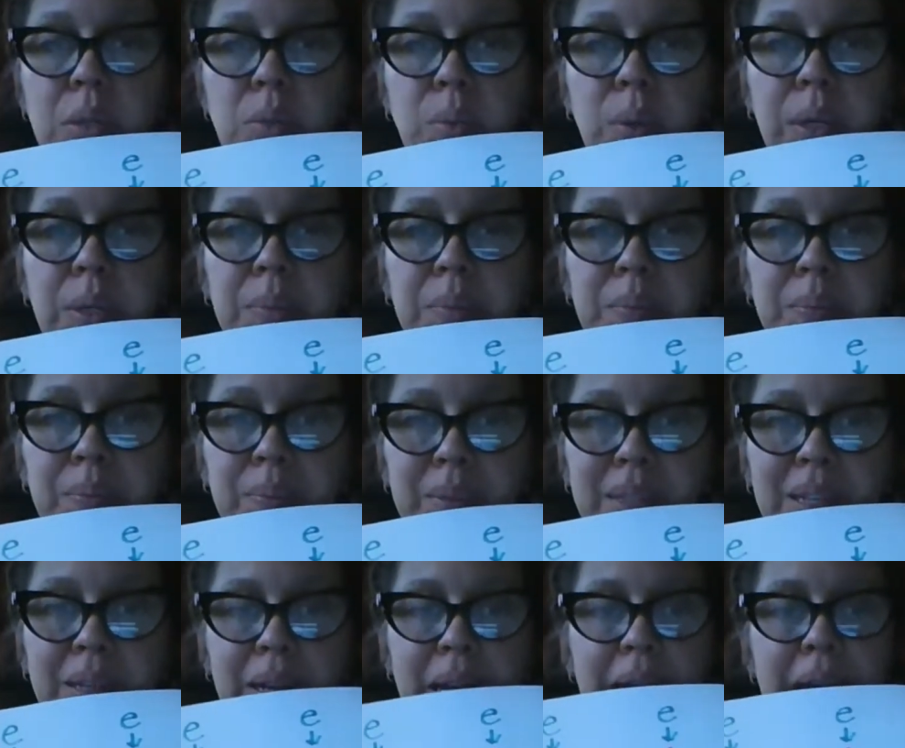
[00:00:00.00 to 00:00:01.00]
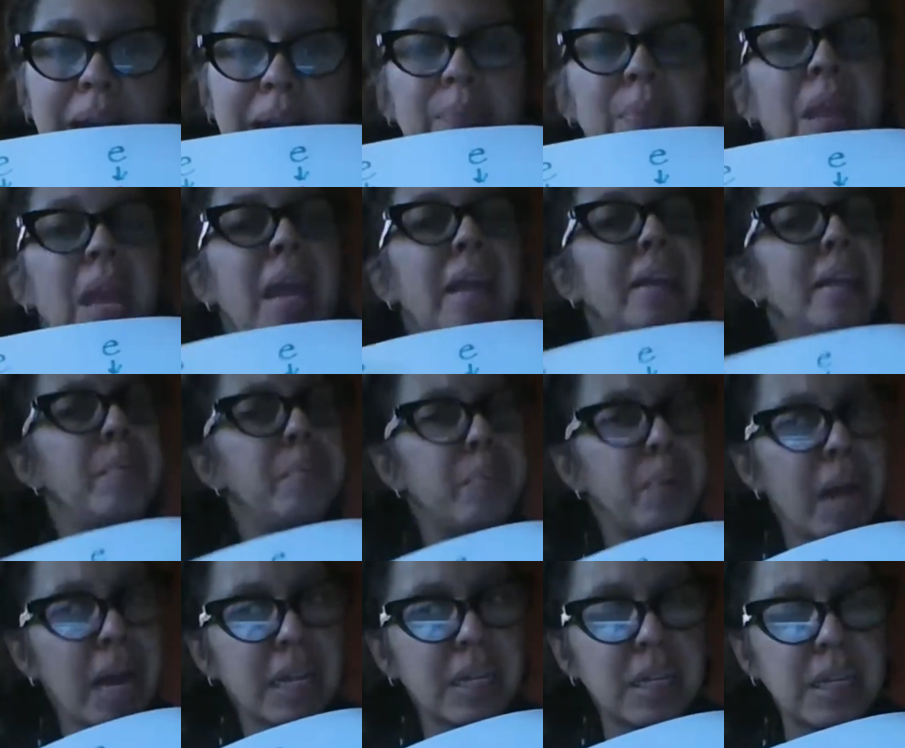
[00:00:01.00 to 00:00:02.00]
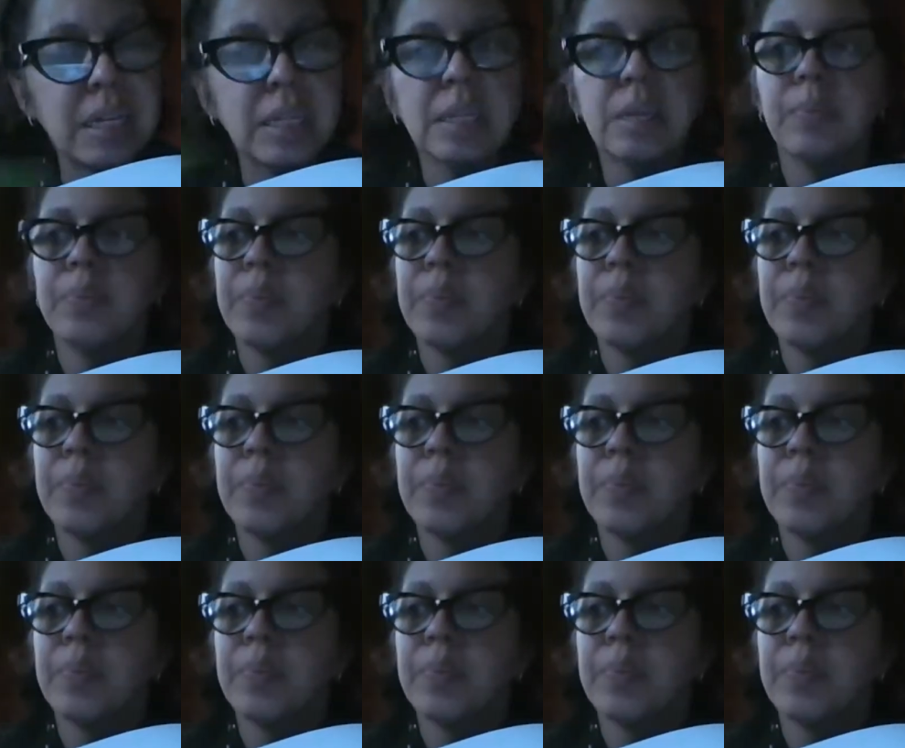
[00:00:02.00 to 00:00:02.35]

one. Okay. And then practice.